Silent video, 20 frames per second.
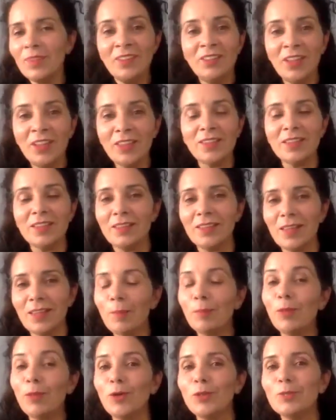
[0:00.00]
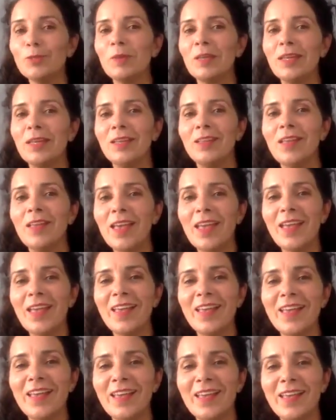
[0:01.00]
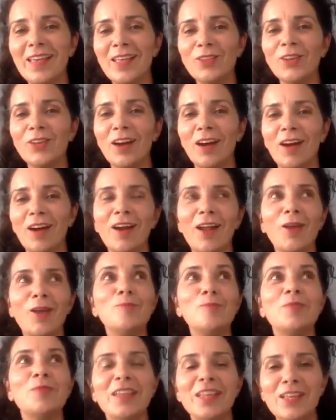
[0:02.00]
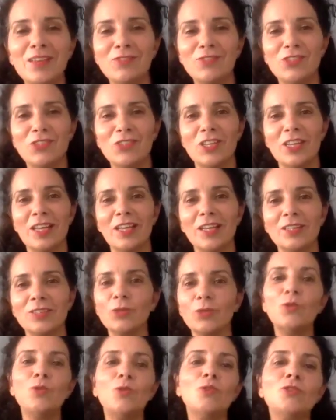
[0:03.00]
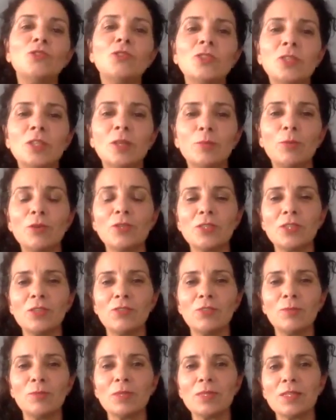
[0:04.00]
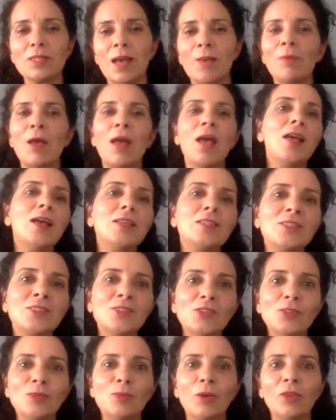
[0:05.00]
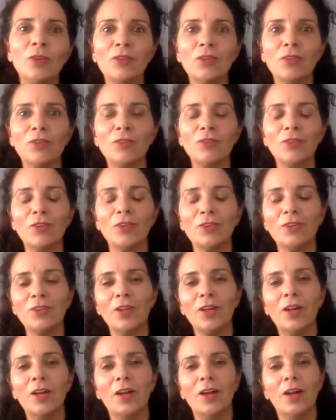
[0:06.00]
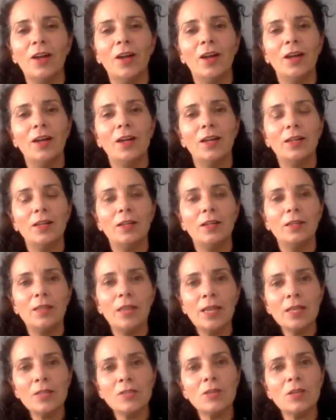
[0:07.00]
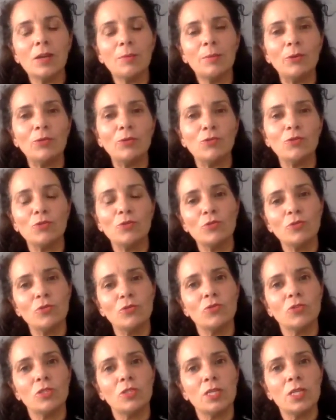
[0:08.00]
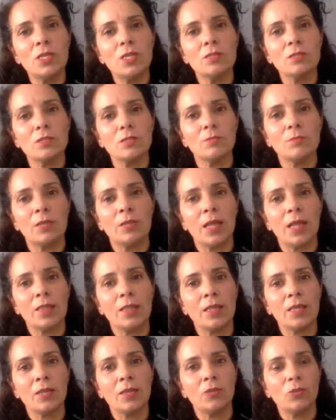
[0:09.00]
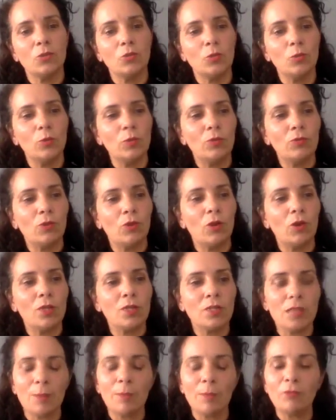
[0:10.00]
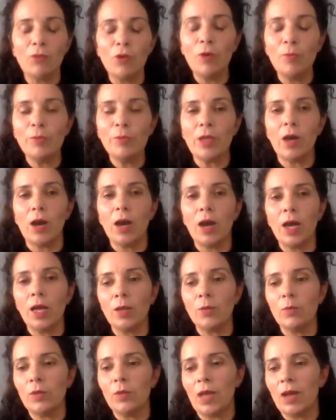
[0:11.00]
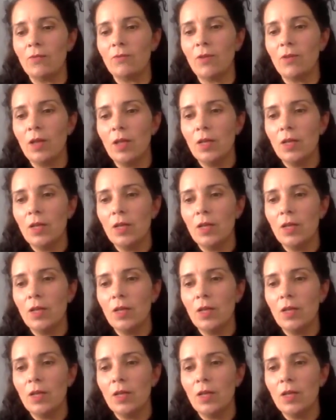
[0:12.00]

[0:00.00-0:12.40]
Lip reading: Nothing. They applaud me. Yeah, look at her, how brave she is. Oh, she's an apostate from Islam. Isn't she wonderful? Then I talk about Jews and Judaism, and I think, you know, we've got Islamophobia and we have